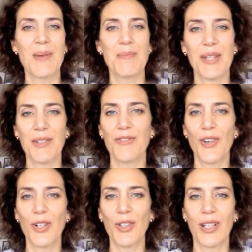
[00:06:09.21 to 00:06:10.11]
being
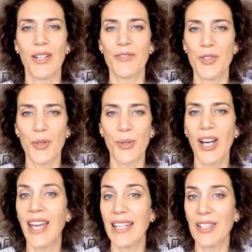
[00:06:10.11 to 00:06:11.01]
full of
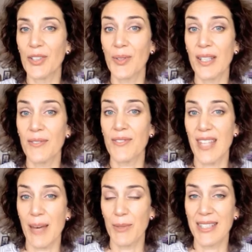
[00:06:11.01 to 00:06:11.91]
joy and grief
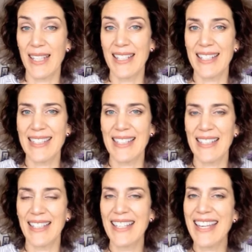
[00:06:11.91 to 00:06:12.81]

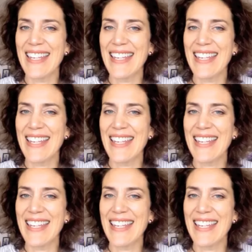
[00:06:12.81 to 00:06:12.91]
simultaneously,